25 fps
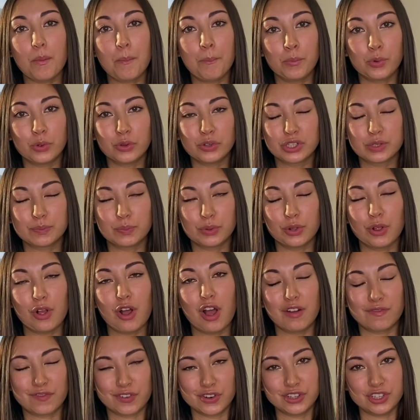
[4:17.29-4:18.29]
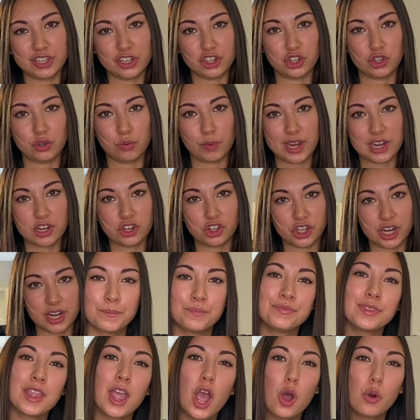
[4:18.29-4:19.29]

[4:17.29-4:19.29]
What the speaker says: multiple offer situation.